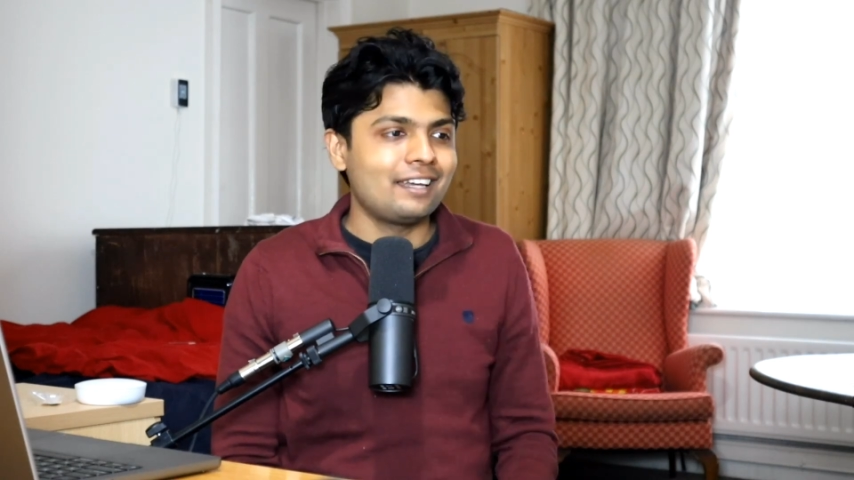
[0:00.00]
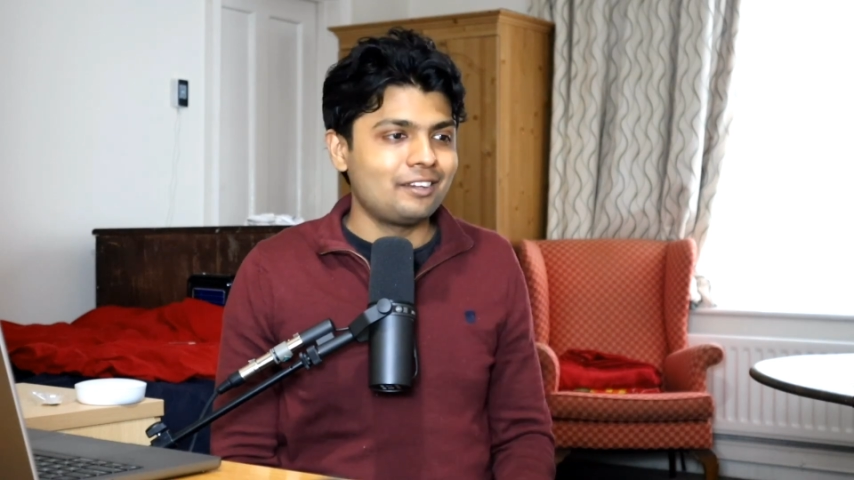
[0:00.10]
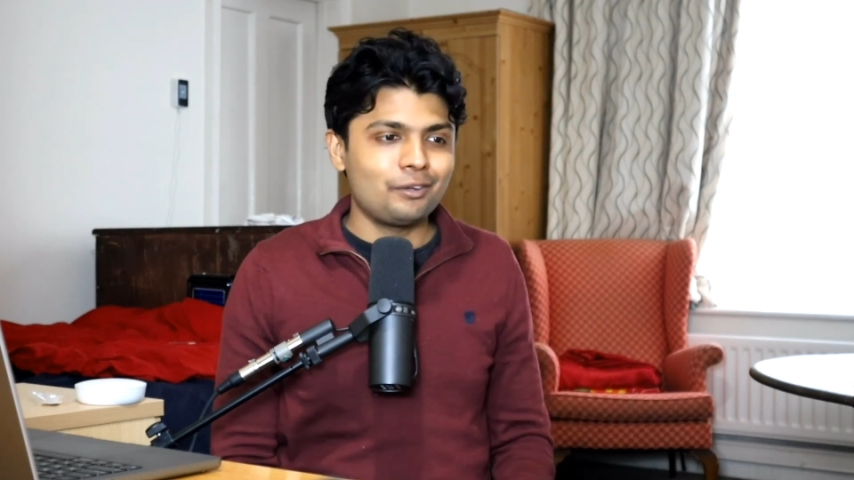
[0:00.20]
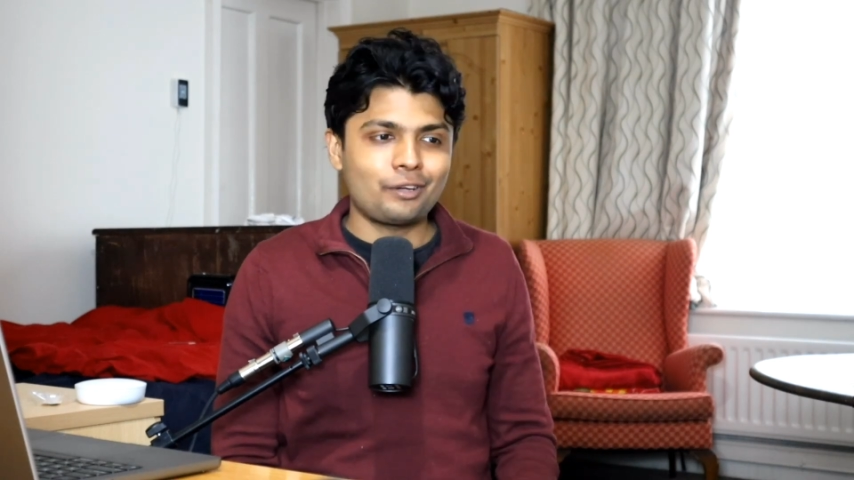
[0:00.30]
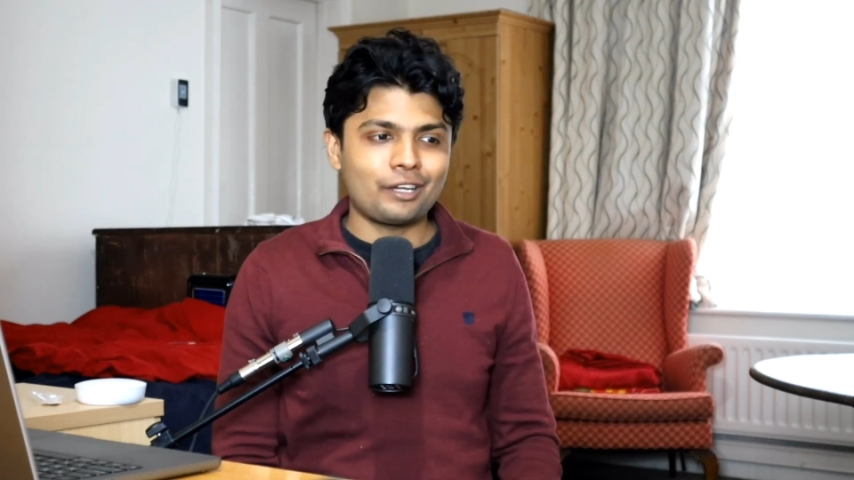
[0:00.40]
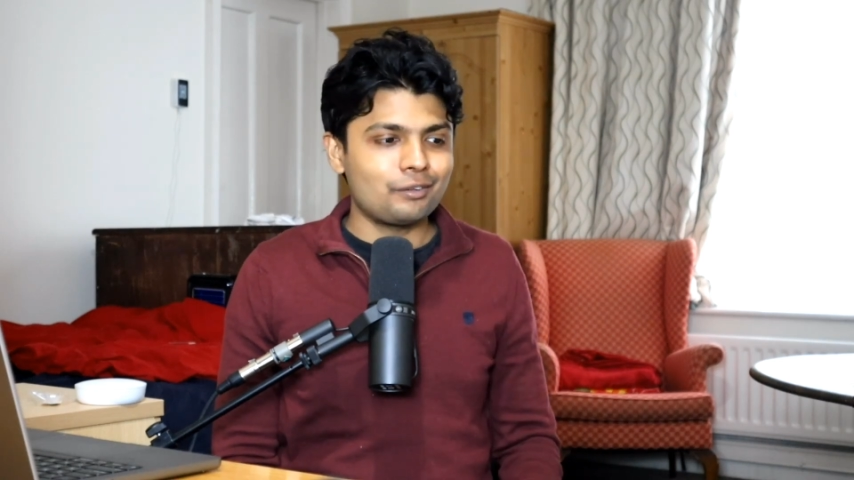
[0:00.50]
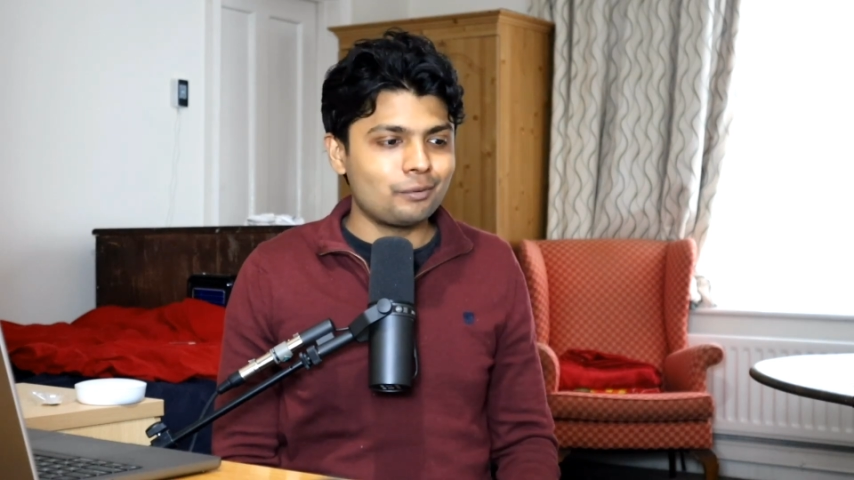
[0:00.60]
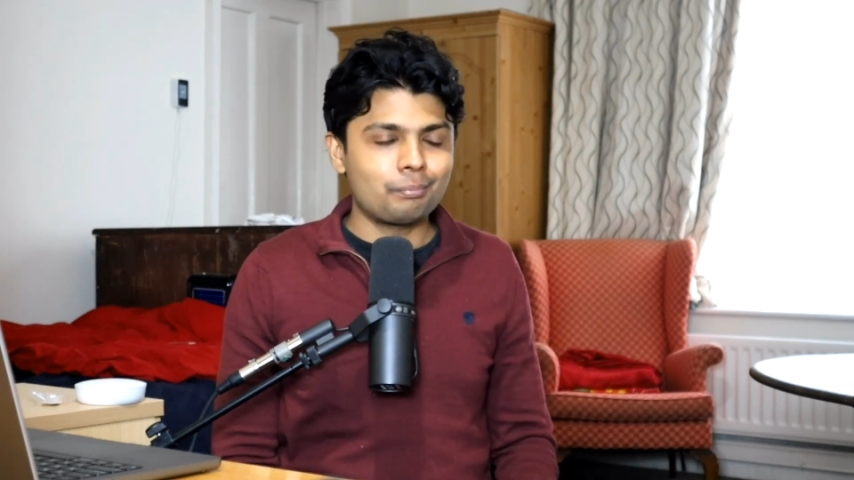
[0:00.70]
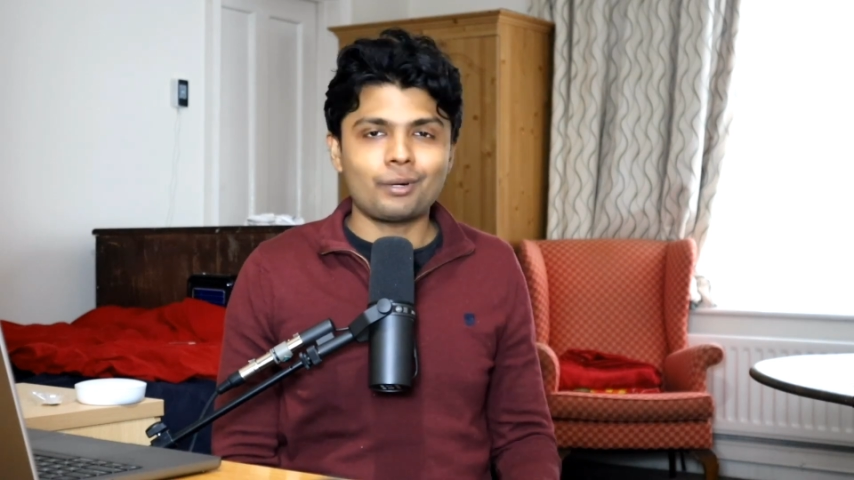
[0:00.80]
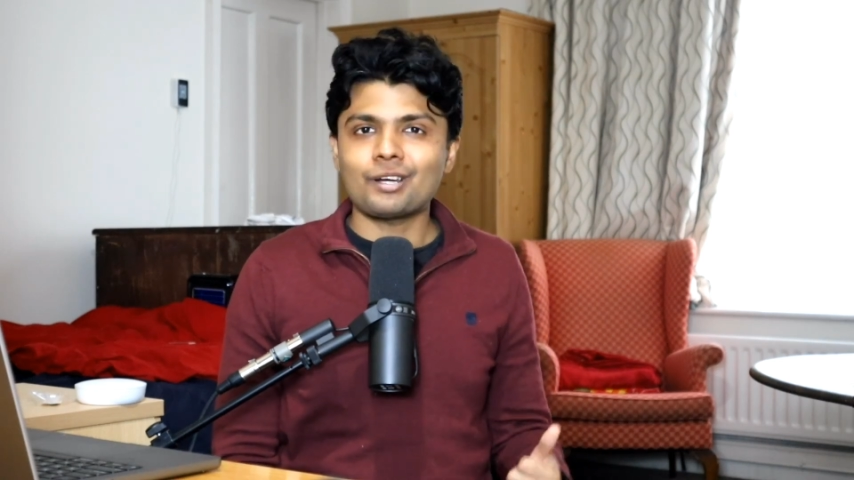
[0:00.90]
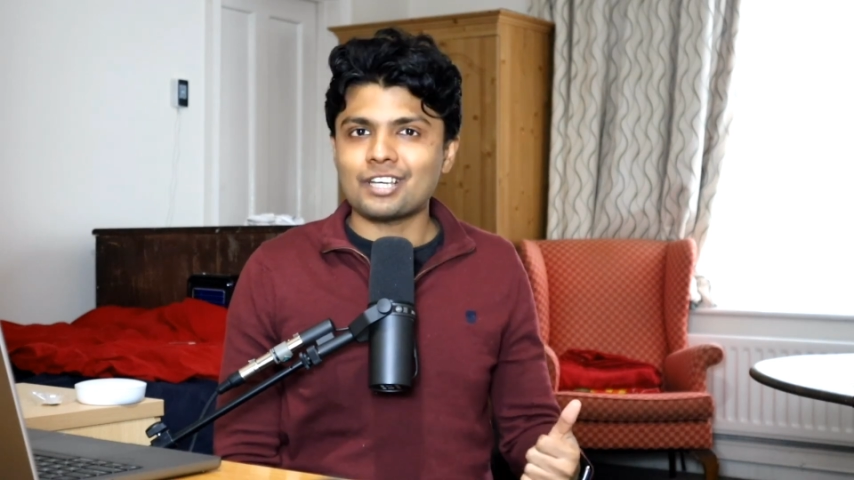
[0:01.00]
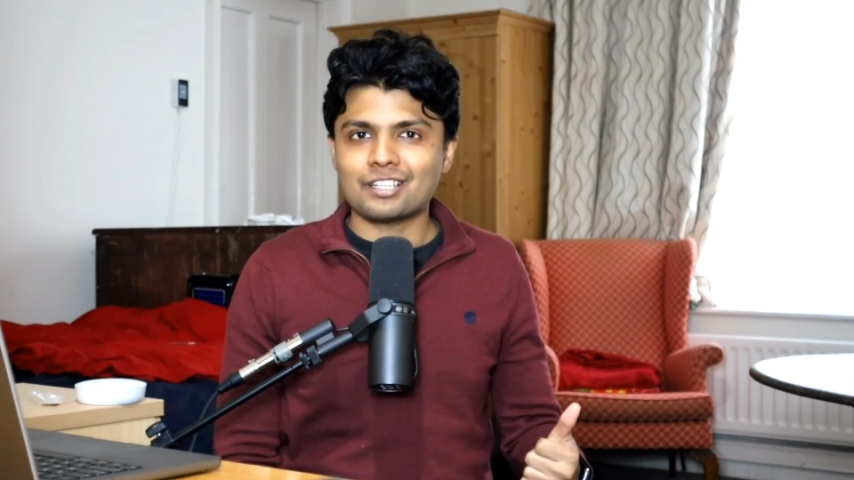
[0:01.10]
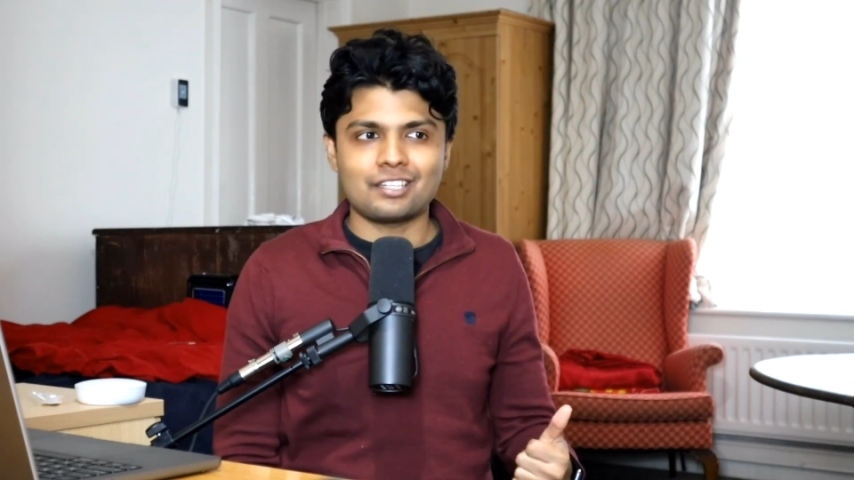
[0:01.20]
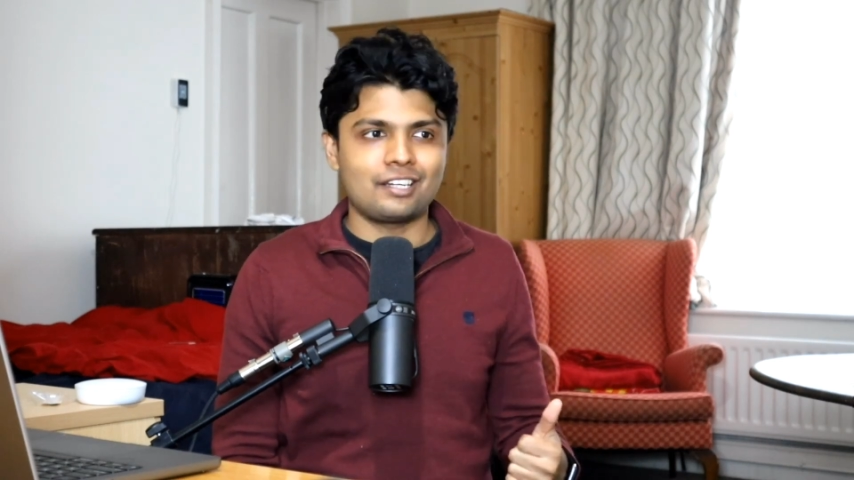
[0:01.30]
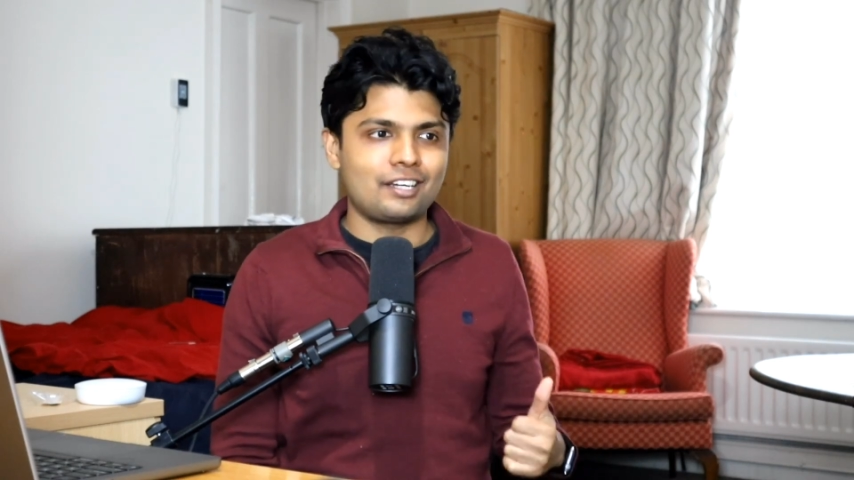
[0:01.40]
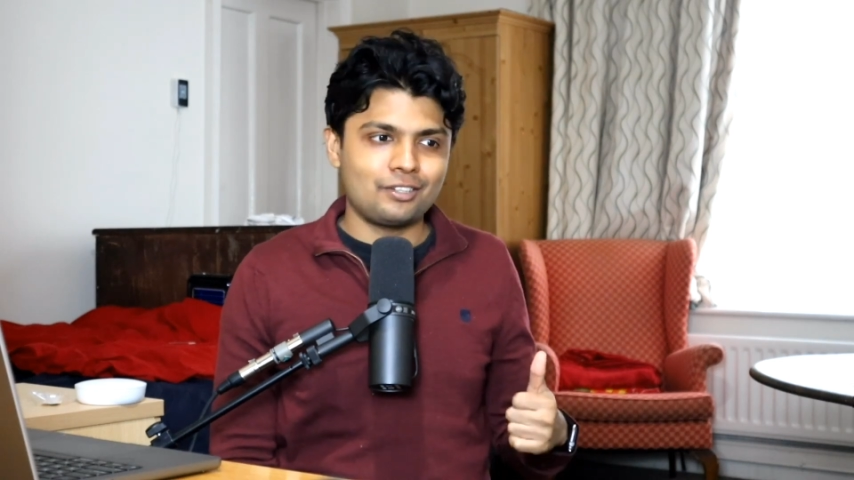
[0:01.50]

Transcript: You can do projects in it.